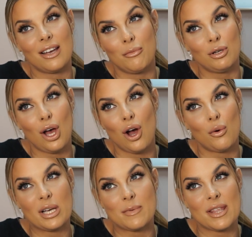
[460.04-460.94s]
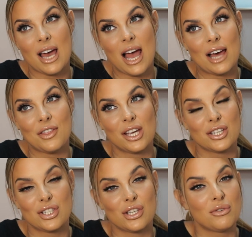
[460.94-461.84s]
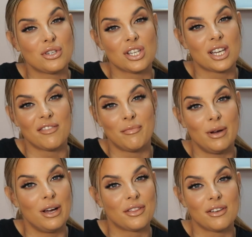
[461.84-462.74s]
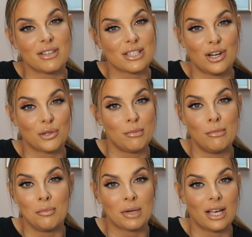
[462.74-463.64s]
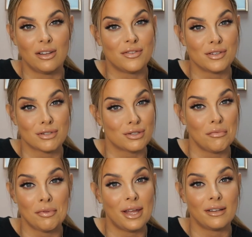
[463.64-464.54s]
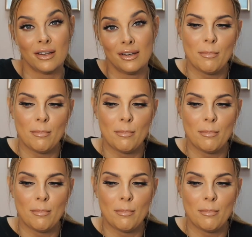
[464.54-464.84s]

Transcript: will always be there. I think as soon as you give birth, you're installed with mum guilt for something.